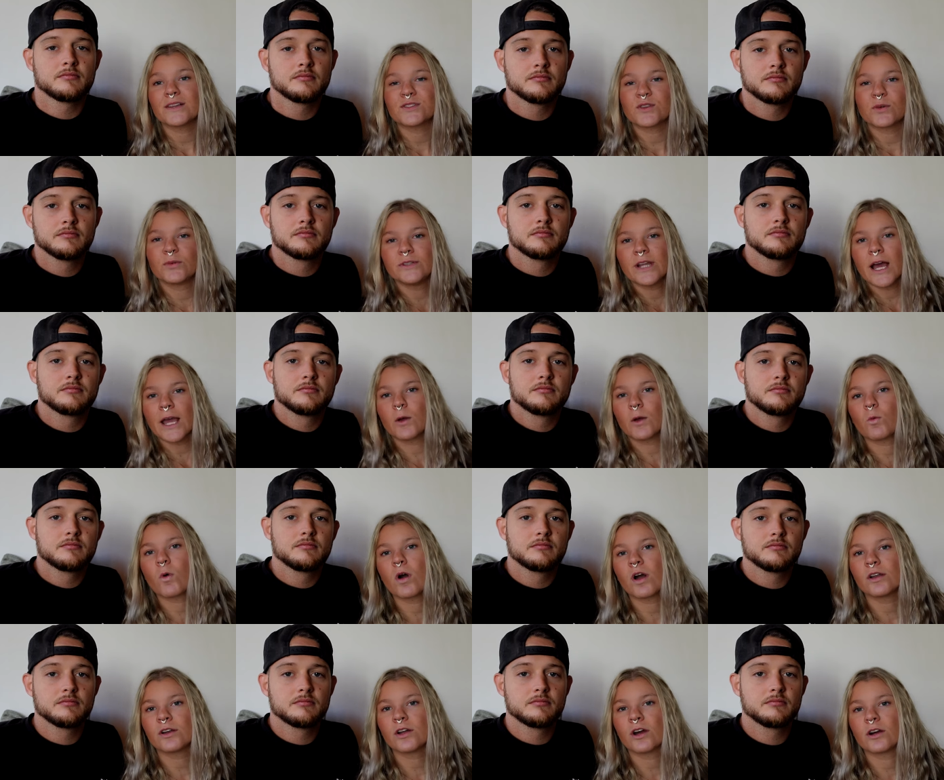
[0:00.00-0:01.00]
Speaker 1: so night
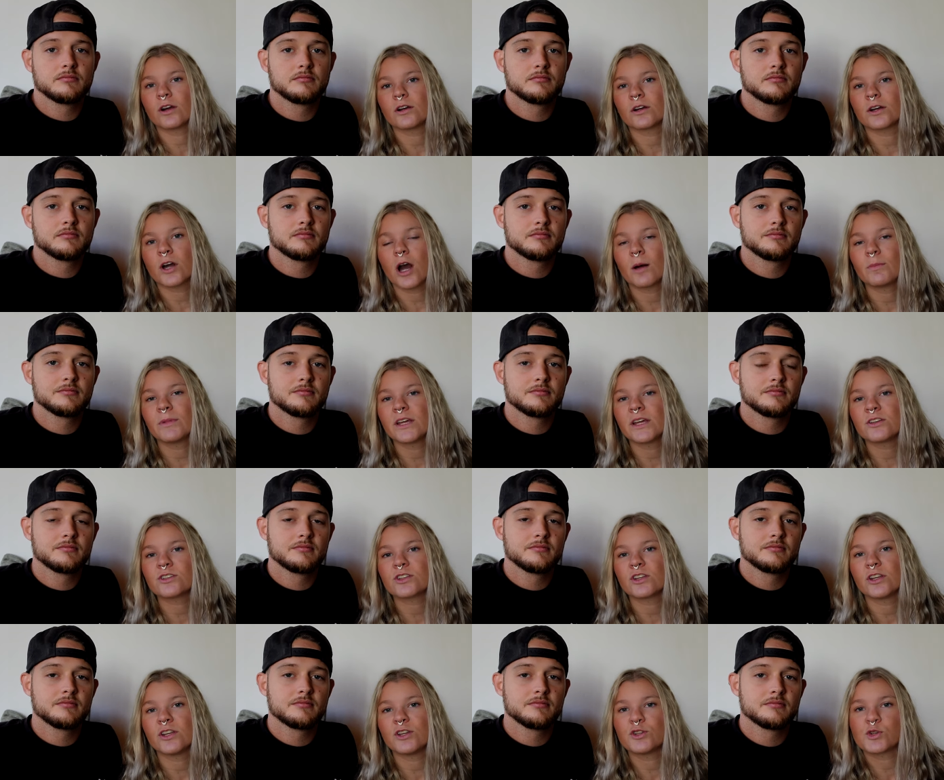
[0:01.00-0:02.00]
one, our
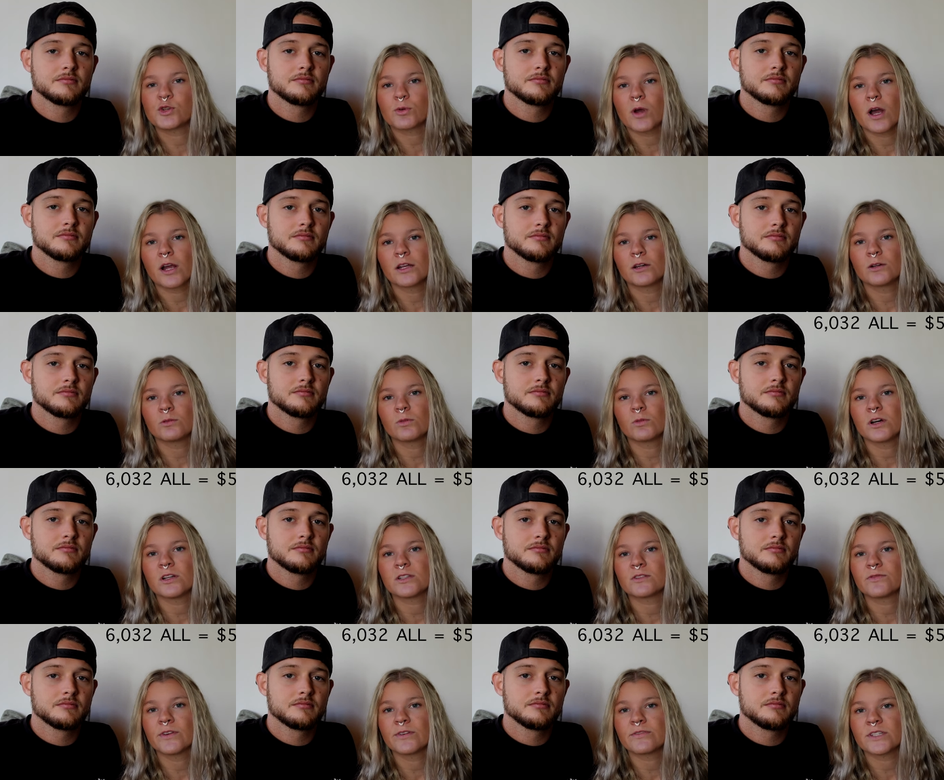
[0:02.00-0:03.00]
accommodation in Tirana
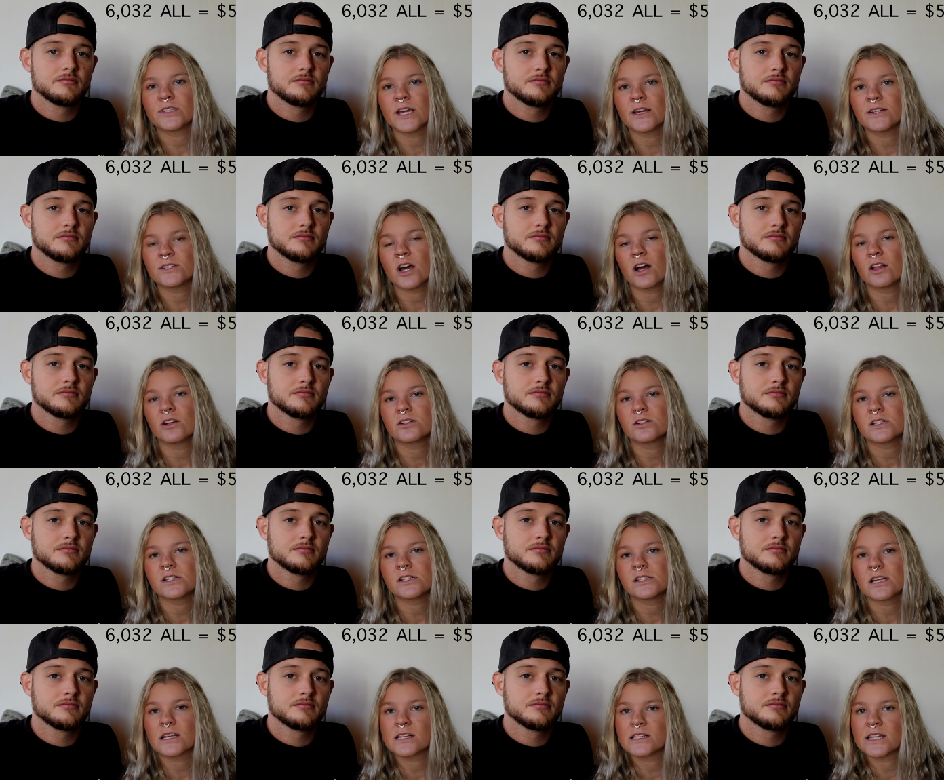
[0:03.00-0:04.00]
was
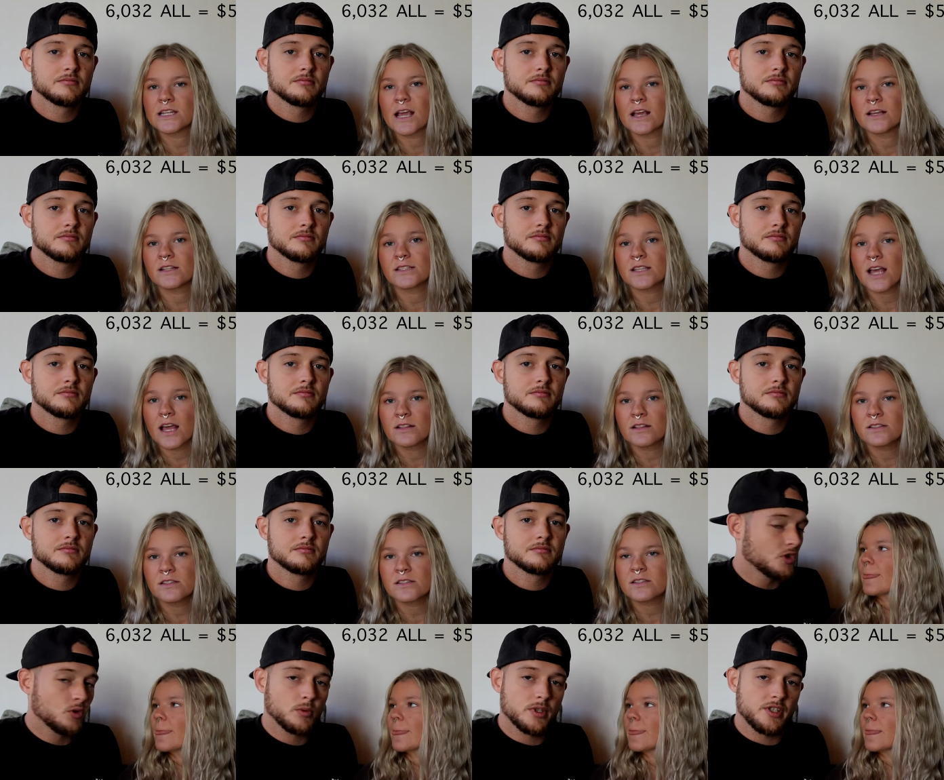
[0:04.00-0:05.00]

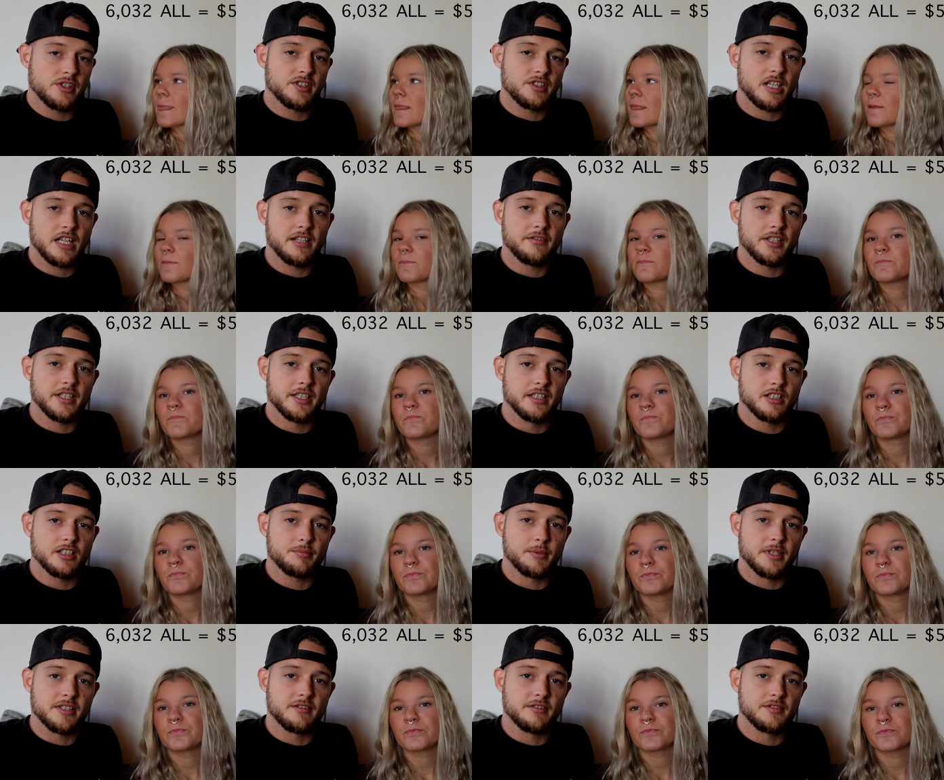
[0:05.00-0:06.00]
$58.68.
Speaker 2: Which is kind of on the
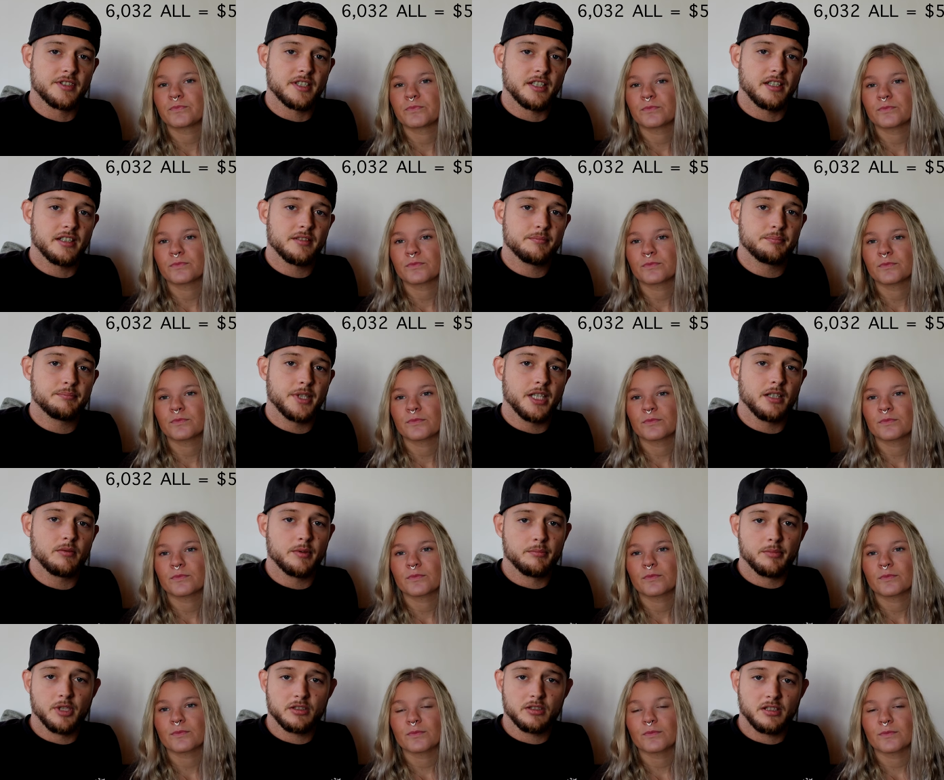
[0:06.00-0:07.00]
expensive side, but
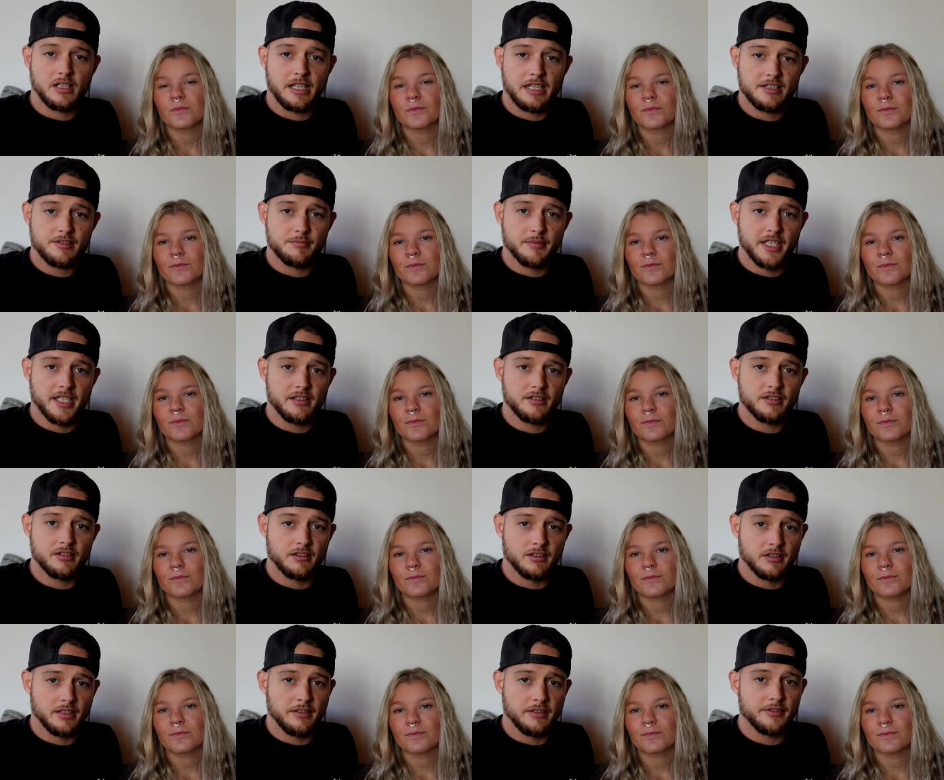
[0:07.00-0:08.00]
we booked last minute, so
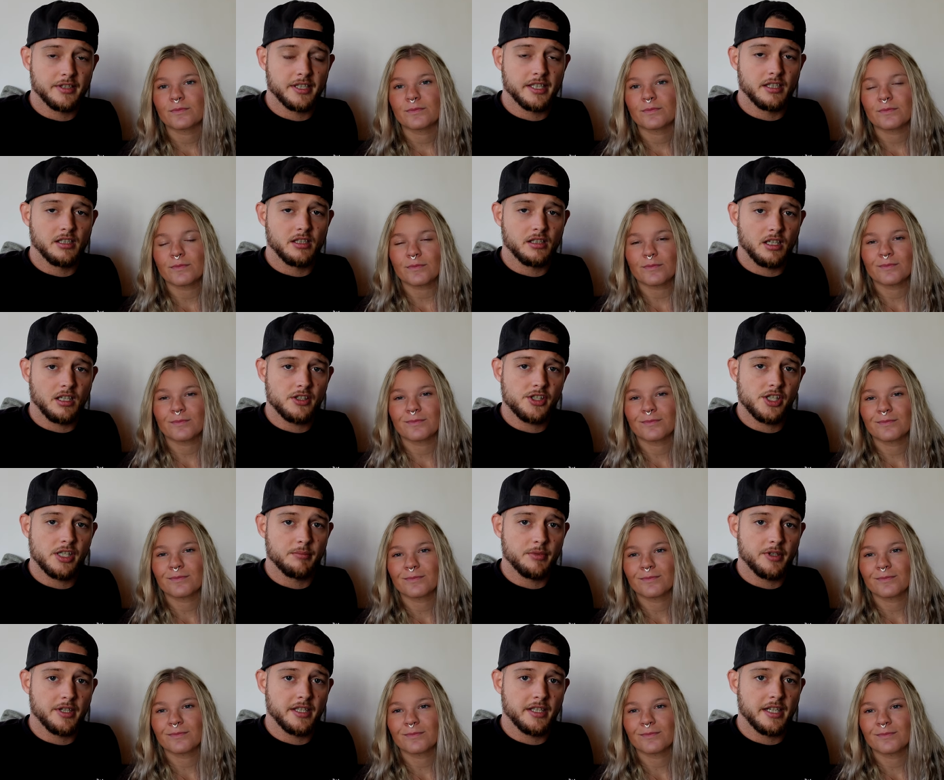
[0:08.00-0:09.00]
you can definitely get a lot
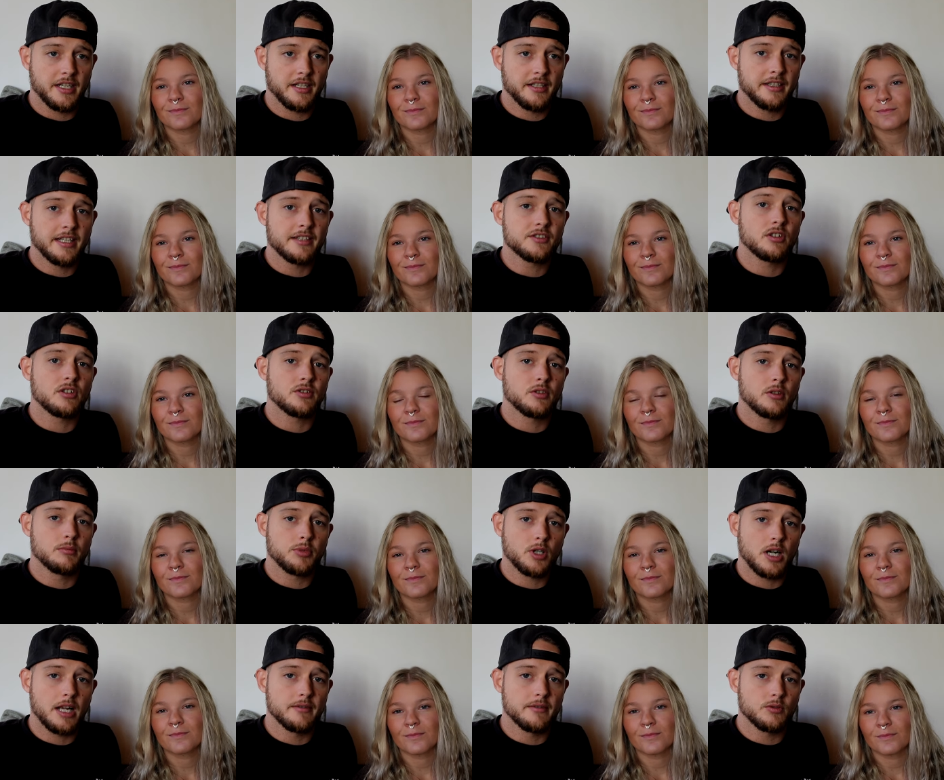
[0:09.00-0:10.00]
cheaper than that, and that's also a
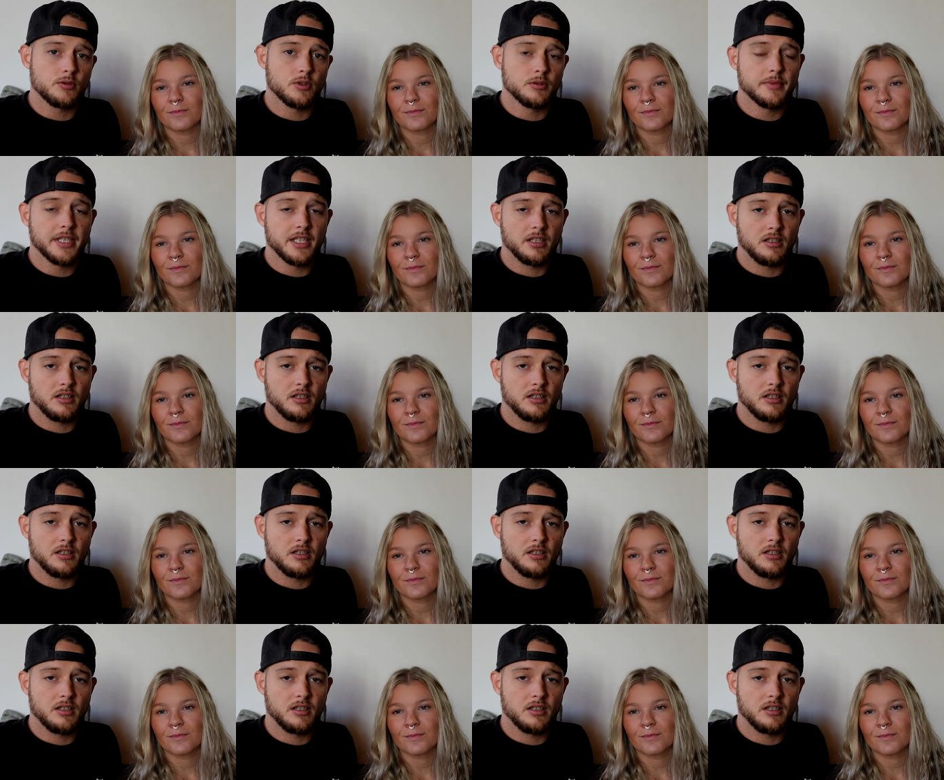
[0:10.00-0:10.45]
private room in a